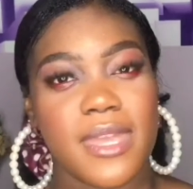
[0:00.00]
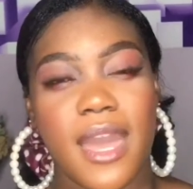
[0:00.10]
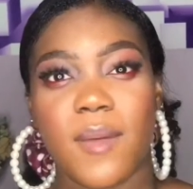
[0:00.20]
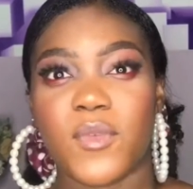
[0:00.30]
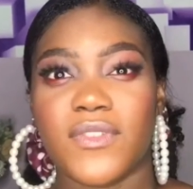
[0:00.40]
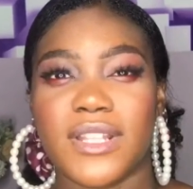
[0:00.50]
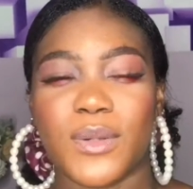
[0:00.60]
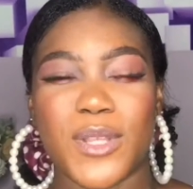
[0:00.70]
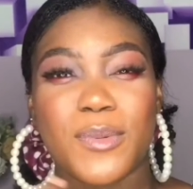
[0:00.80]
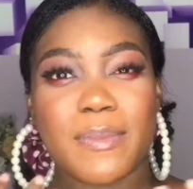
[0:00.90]
I'm overly quiet.
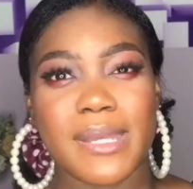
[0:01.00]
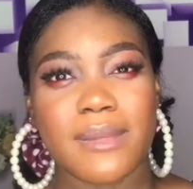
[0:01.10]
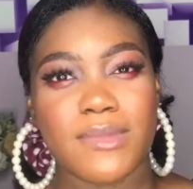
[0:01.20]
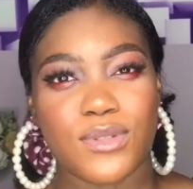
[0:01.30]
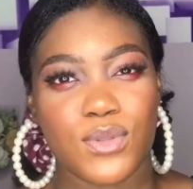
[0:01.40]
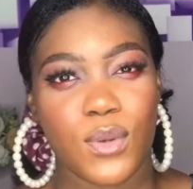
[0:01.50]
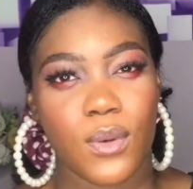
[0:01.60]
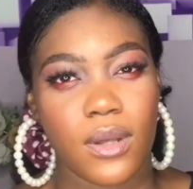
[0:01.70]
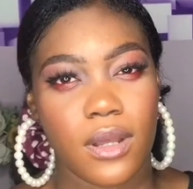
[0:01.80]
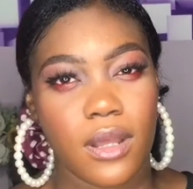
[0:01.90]
You'll be begging me to talk.
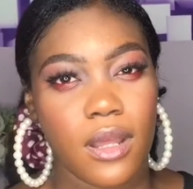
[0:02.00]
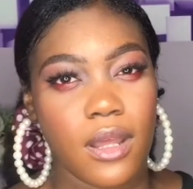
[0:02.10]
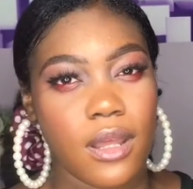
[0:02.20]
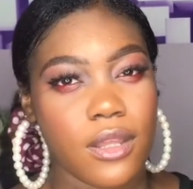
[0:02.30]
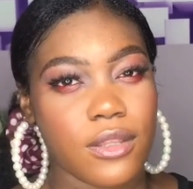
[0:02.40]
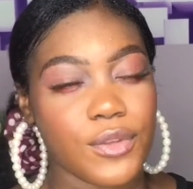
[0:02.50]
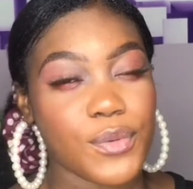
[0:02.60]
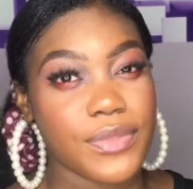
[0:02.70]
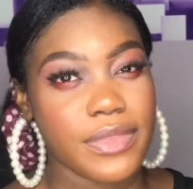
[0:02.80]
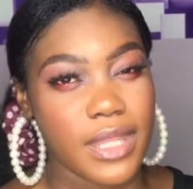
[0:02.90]
You
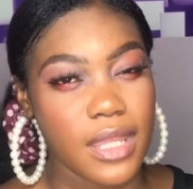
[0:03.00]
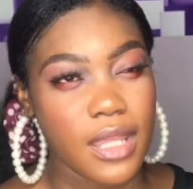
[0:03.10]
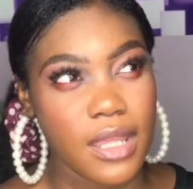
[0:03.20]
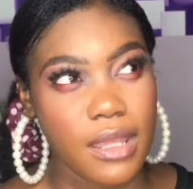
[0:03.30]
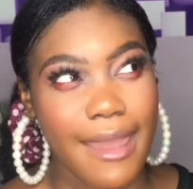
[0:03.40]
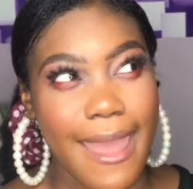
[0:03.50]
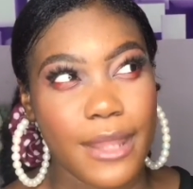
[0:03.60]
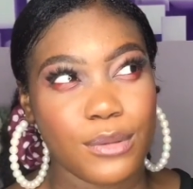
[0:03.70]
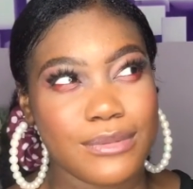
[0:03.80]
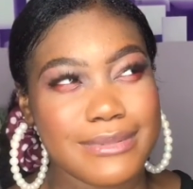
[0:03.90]
think I
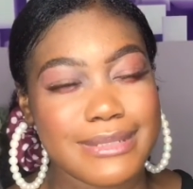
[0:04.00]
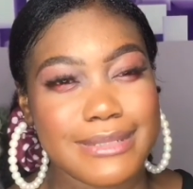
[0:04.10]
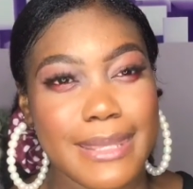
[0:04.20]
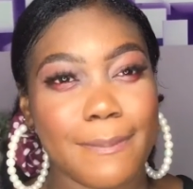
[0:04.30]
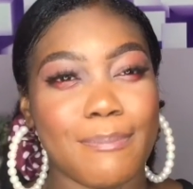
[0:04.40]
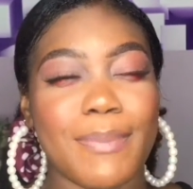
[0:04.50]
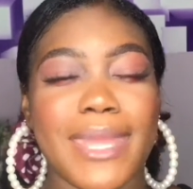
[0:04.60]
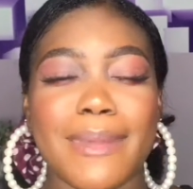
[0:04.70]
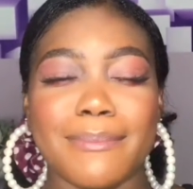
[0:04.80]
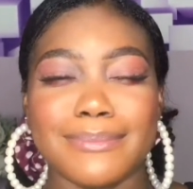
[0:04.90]
don't say
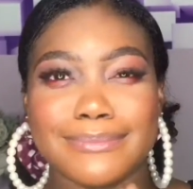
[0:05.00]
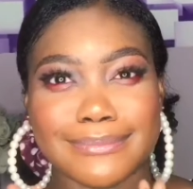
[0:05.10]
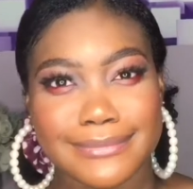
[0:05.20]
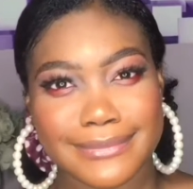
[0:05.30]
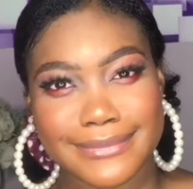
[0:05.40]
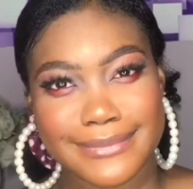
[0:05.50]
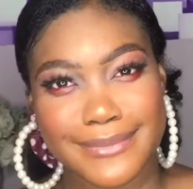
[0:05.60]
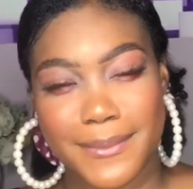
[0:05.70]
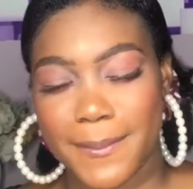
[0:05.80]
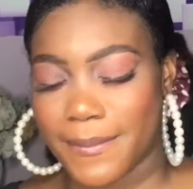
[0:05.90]
pin,
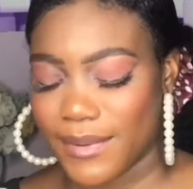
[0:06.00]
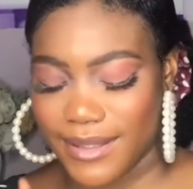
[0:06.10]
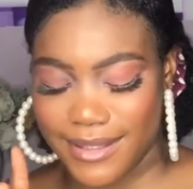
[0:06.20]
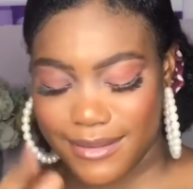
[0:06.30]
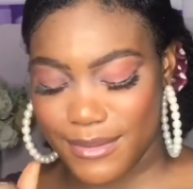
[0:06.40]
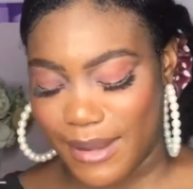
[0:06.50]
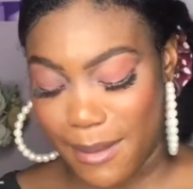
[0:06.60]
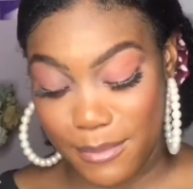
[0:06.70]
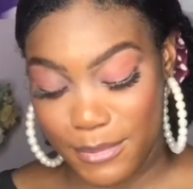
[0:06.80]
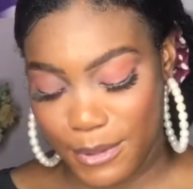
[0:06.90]
but no,
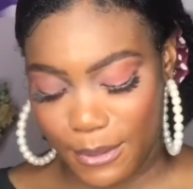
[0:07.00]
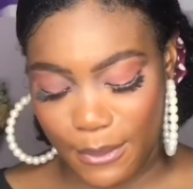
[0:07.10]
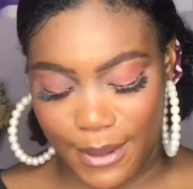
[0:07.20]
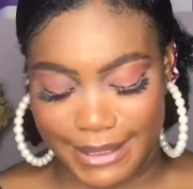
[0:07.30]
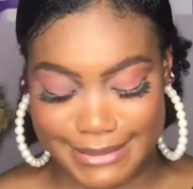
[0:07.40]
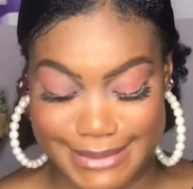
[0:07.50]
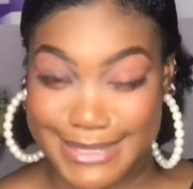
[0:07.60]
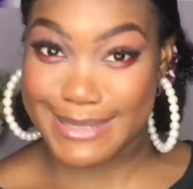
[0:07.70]
I'm not quiet. So